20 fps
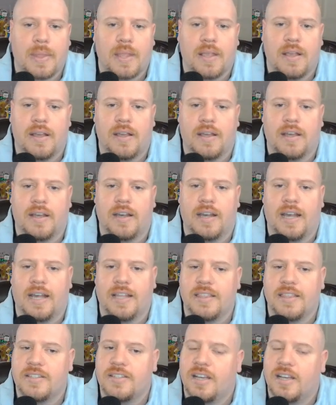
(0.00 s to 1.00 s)

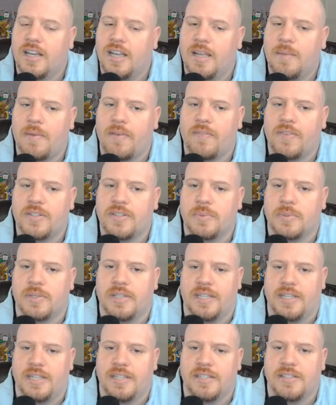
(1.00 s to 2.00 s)
At the time of its
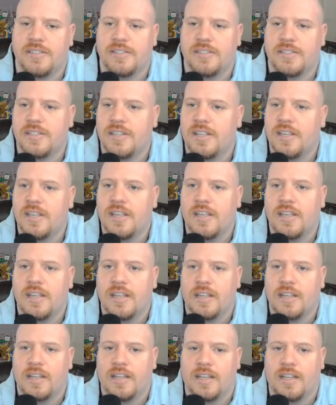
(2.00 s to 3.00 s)
release,
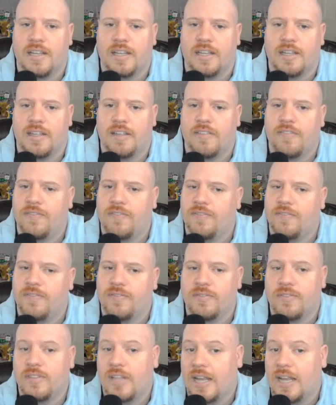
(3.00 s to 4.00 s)
if
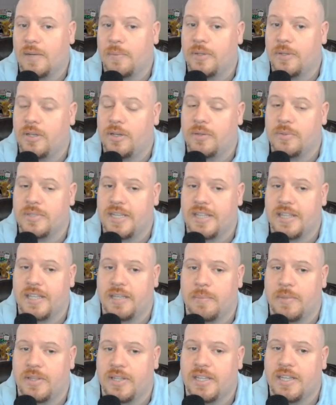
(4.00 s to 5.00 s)
anyone that knows anything
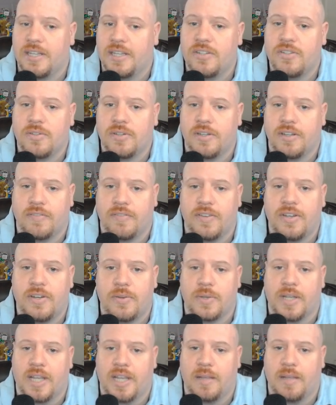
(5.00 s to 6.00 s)
about the history of
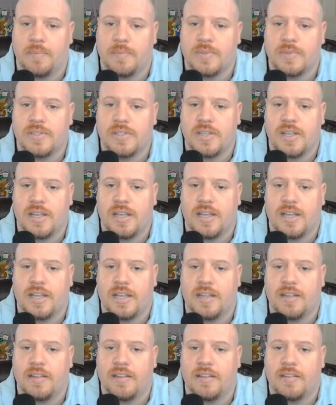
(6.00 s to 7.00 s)
video games
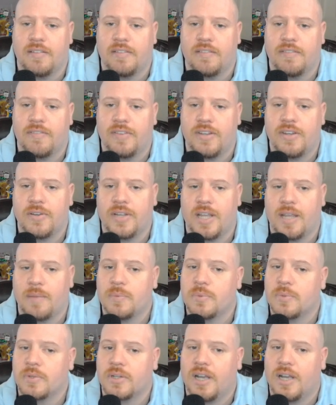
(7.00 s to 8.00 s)

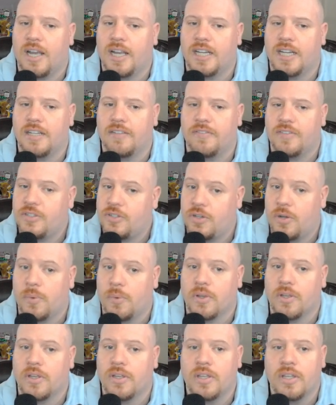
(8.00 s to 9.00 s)
were kind of a
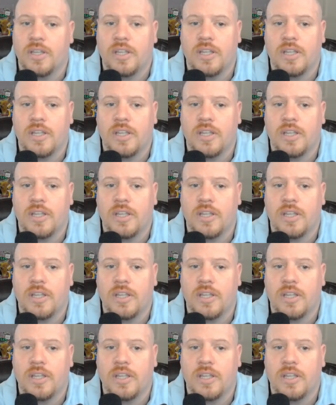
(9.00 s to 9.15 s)
joke.